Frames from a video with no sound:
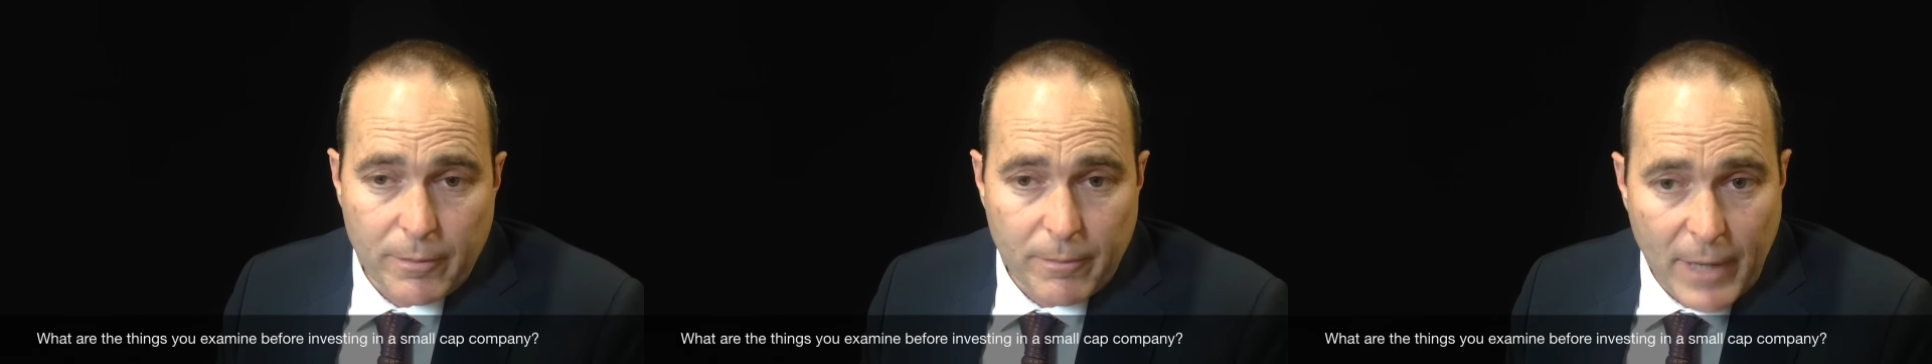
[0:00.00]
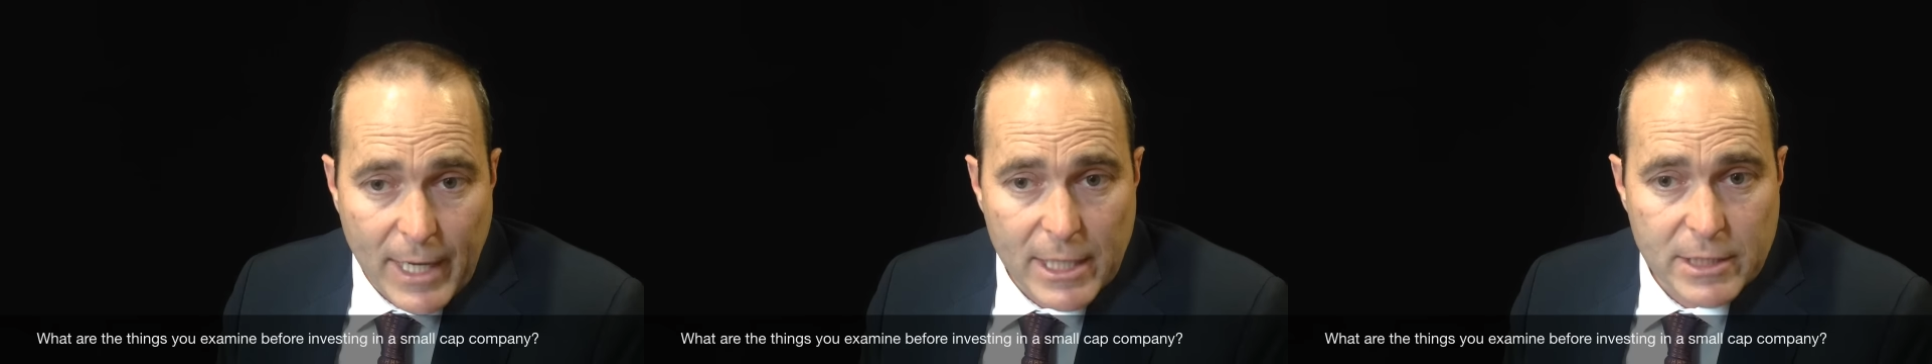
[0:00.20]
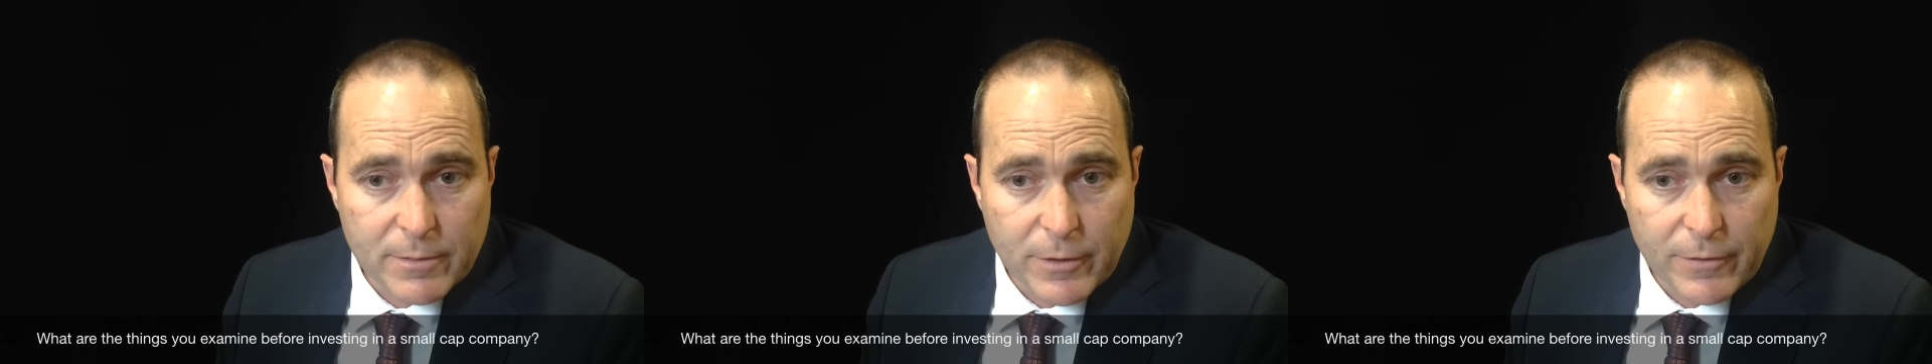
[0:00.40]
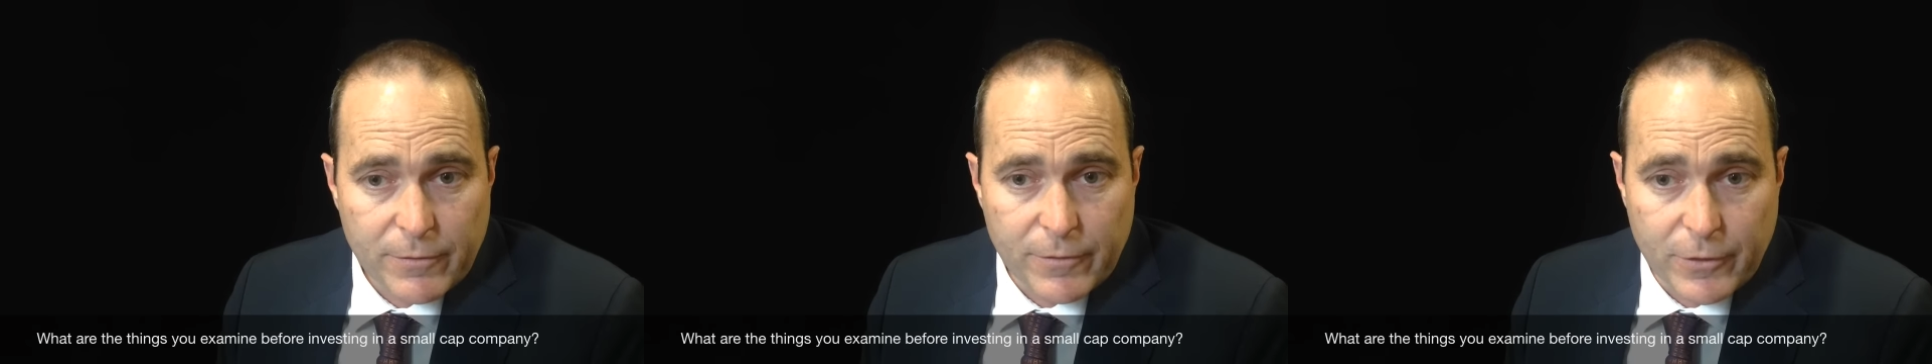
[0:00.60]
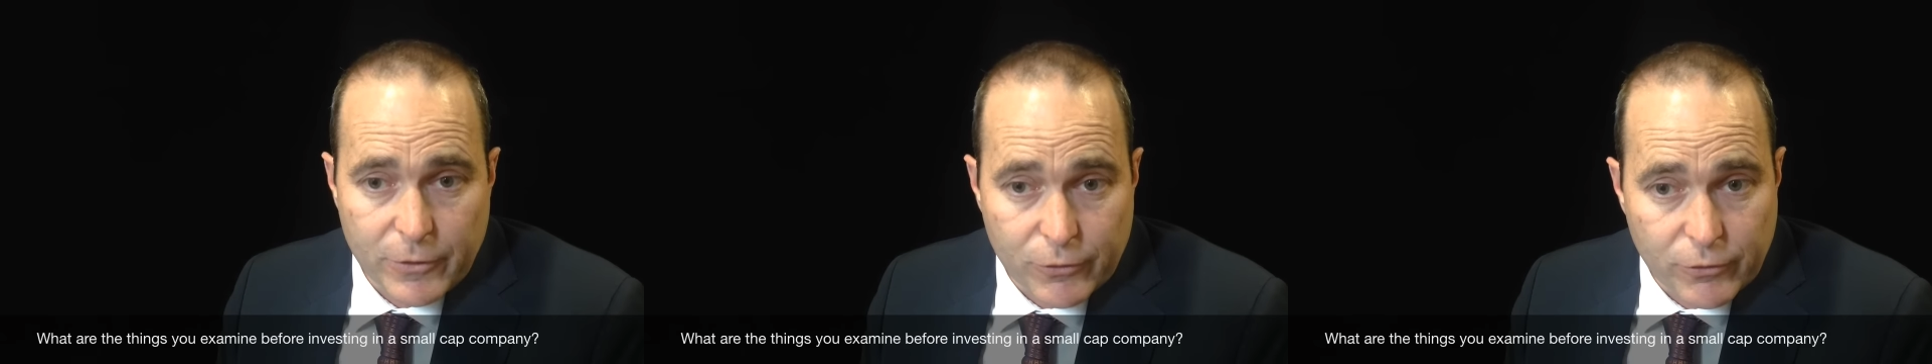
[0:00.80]

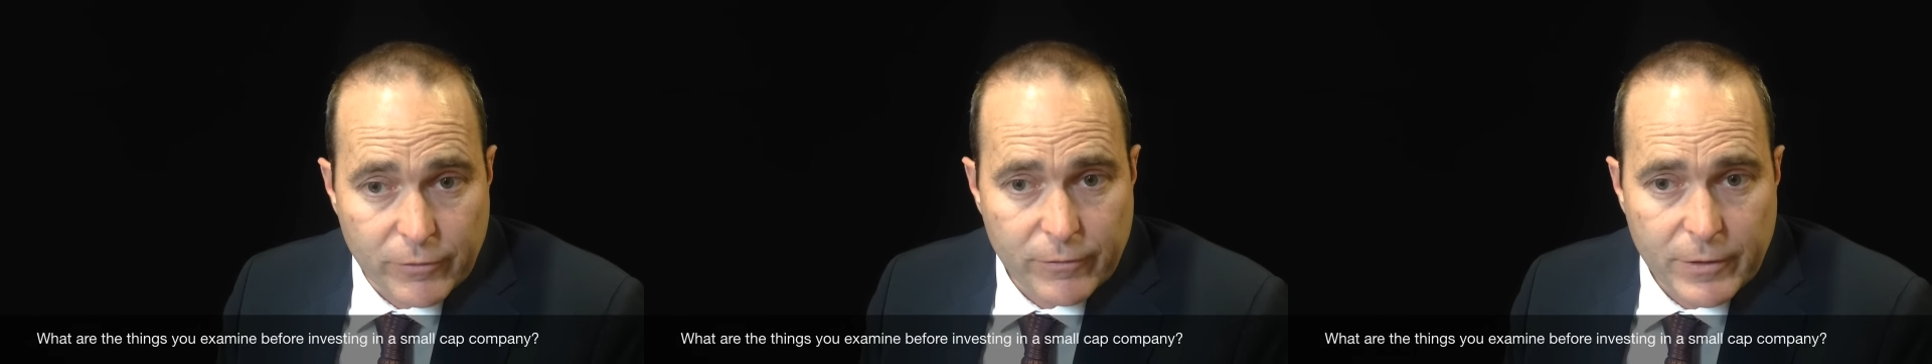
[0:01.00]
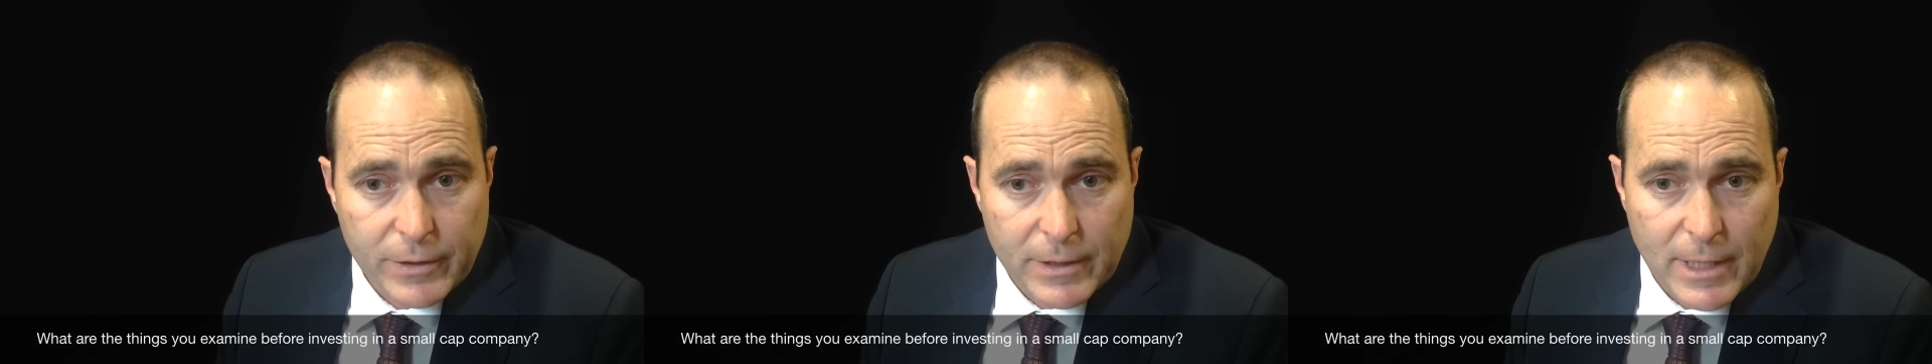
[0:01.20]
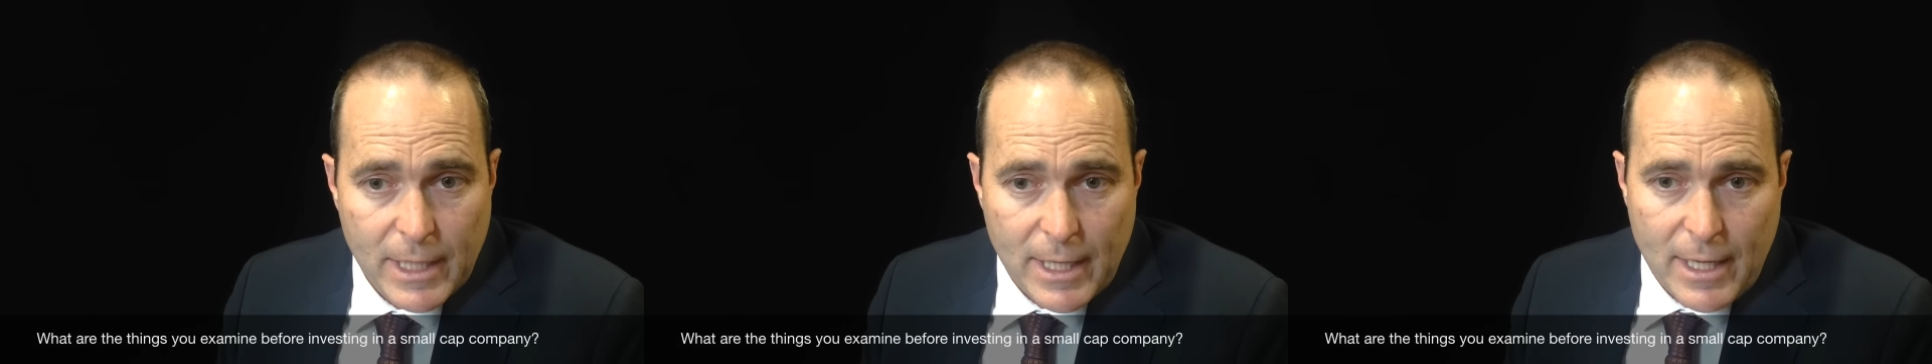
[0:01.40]
management that are driven.